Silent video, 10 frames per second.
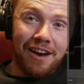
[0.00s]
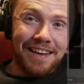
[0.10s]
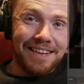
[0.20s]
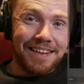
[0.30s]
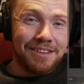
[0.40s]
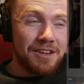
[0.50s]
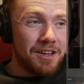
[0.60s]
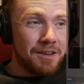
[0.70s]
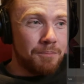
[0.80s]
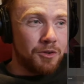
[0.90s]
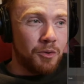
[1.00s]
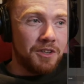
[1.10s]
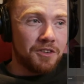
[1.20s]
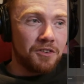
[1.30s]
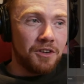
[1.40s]
right now
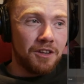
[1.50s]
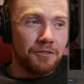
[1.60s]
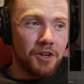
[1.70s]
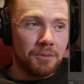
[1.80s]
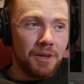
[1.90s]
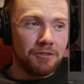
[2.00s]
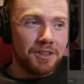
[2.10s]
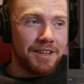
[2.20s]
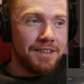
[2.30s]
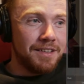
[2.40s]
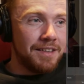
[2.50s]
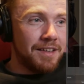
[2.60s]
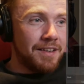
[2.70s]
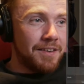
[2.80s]
between just turning the volume level down